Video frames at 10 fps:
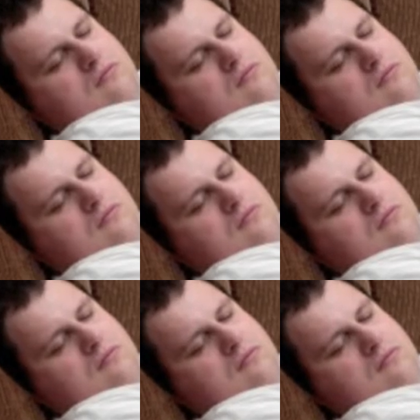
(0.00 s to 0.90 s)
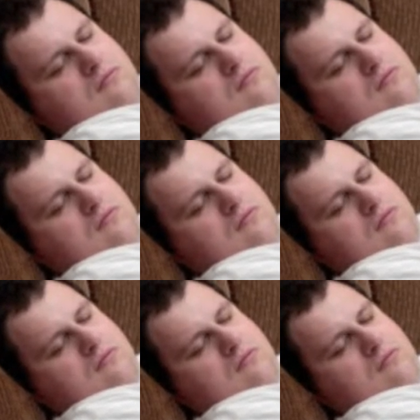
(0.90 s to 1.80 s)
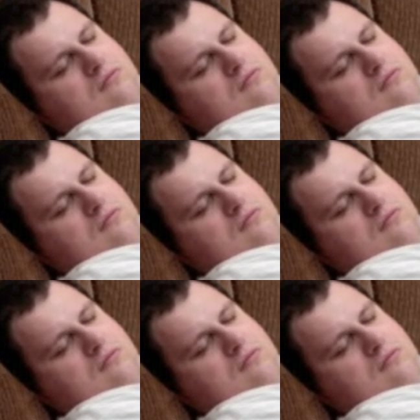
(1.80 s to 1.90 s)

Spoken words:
[no speech]